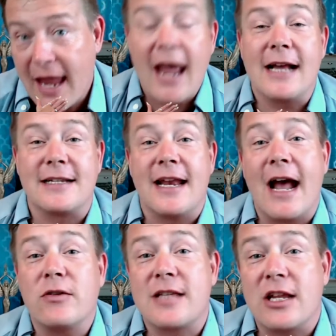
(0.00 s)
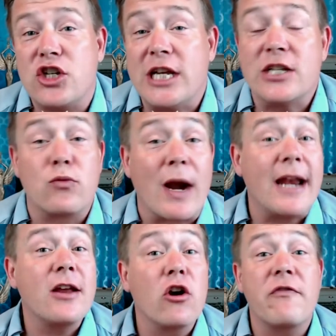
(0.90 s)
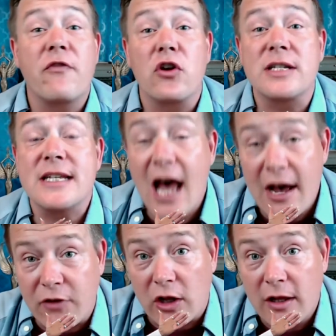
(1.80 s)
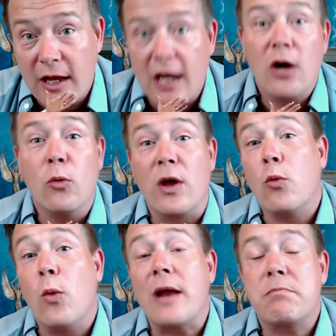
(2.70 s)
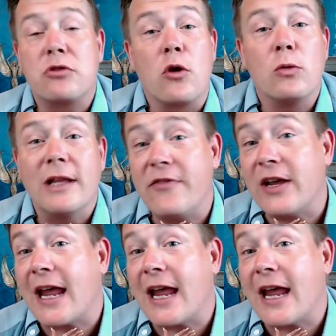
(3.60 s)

has announced that she is writing her first novel with what prolific